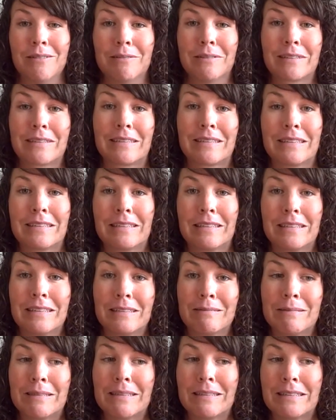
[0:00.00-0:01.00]
what's not to
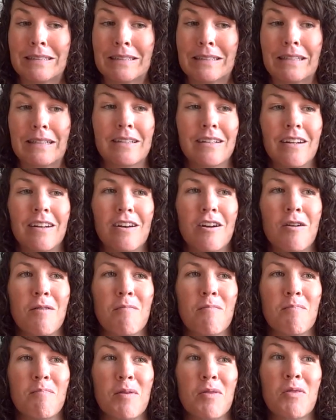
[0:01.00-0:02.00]
like about that?
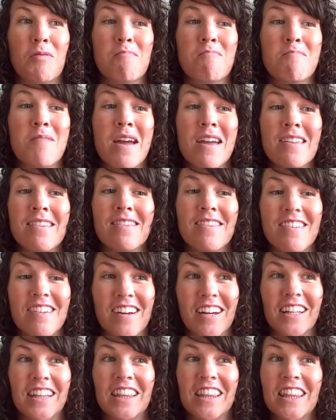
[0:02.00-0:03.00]
Um, but the main
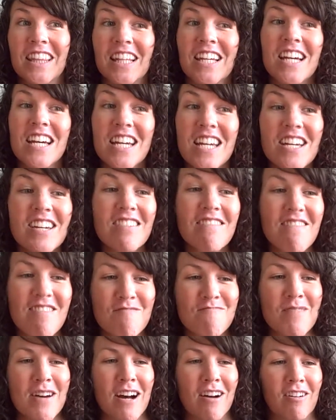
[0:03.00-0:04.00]
thing I love
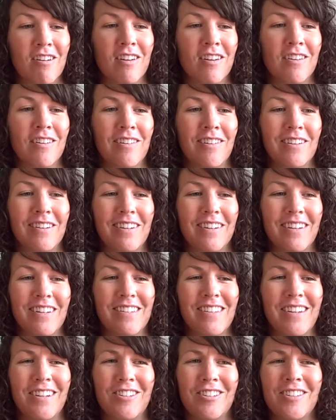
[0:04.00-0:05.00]
about it
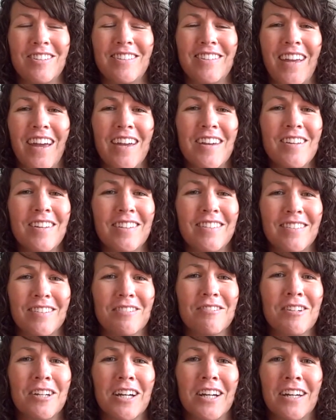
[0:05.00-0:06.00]
is that it just tastes
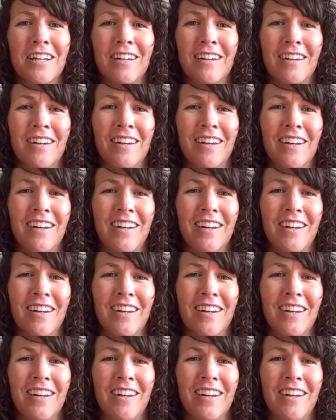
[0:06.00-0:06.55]
so good.